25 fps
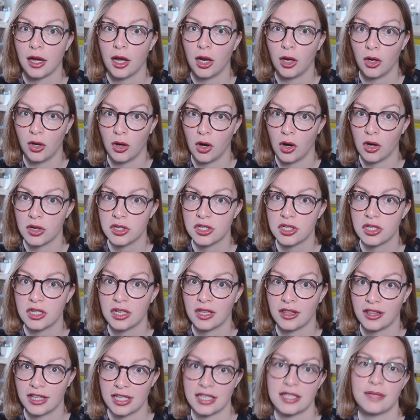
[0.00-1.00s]
a lot
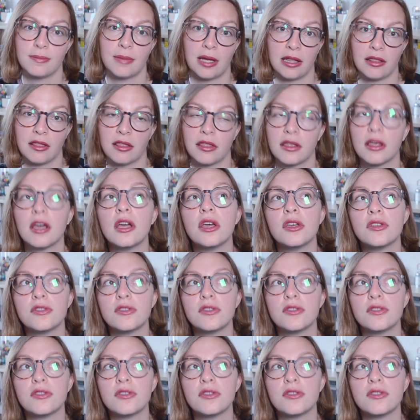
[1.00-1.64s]
this month.